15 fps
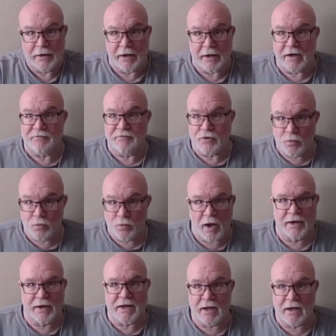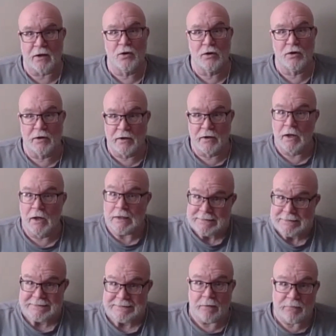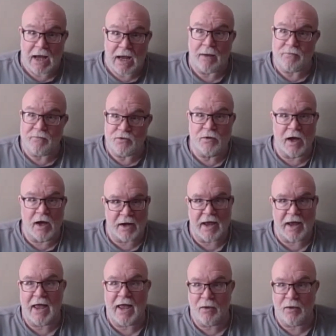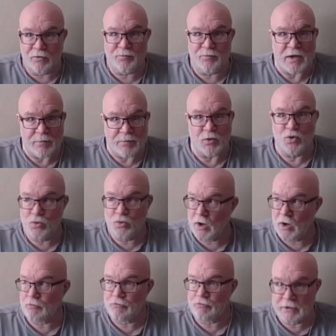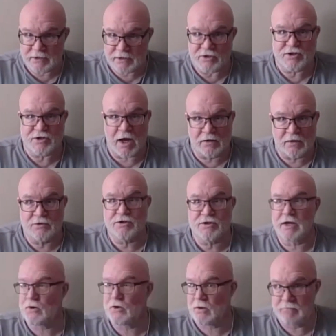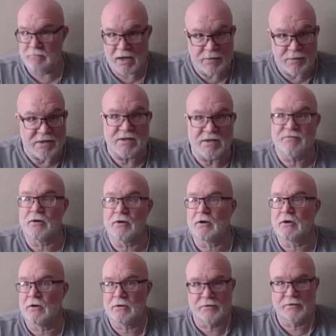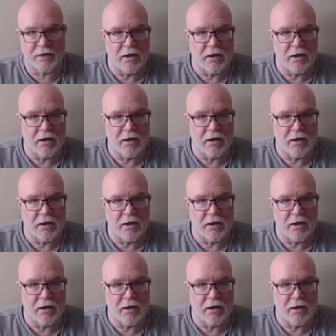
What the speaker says: And if you want to get good, sometimes you got to hang with people who are really challenging and maybe difficult.